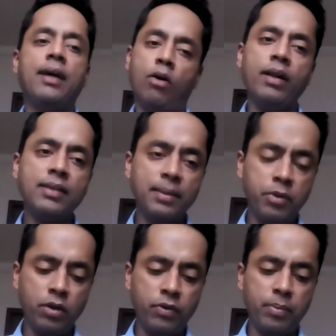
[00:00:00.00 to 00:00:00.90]
Yeah, onyx has
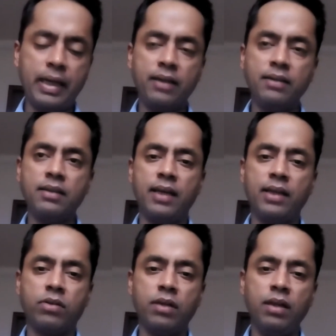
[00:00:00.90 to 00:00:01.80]
beautiful patterns, is
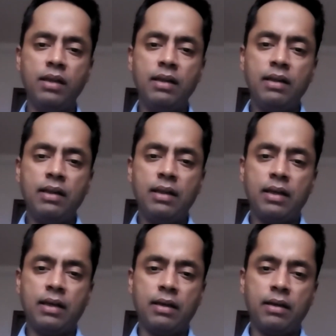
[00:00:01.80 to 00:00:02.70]
natural.
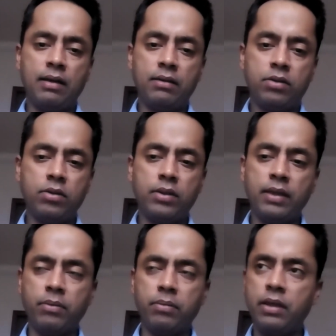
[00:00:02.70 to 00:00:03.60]
So you
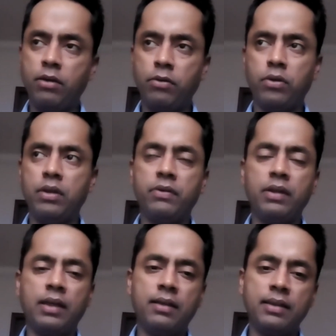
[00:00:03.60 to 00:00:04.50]
get from 3 or 4
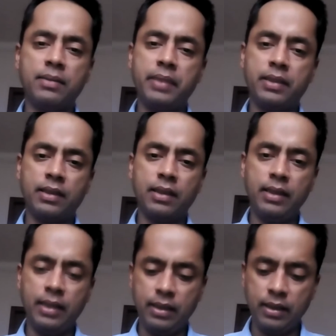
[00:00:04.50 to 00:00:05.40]
different countries basically,
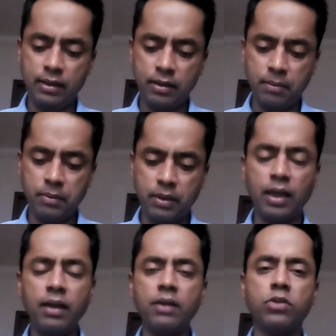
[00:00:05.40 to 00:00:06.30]
and then the
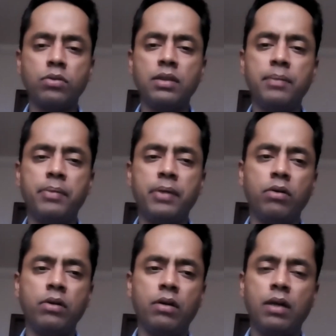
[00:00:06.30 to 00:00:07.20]
color is chosen depend
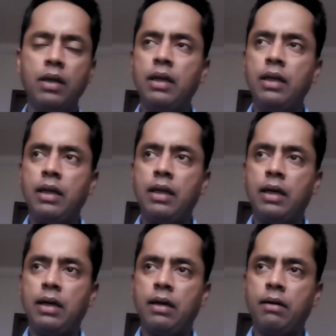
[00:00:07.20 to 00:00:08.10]
on your
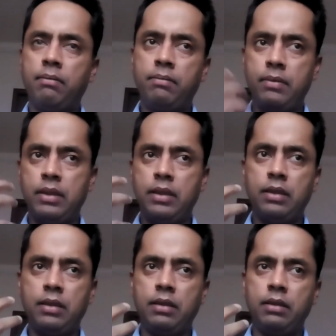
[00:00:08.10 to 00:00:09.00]

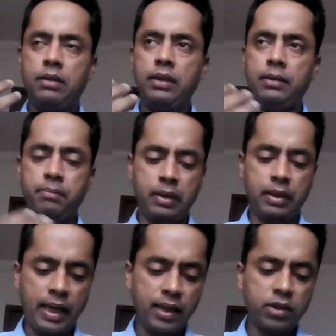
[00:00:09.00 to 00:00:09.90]
the
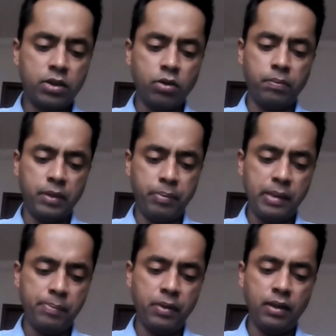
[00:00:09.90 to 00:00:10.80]
age group, the
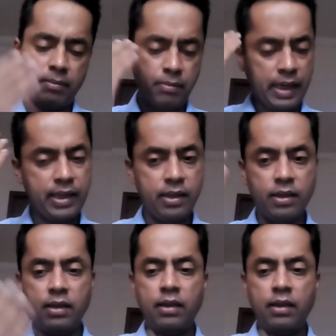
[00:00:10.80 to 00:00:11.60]
people, the mind.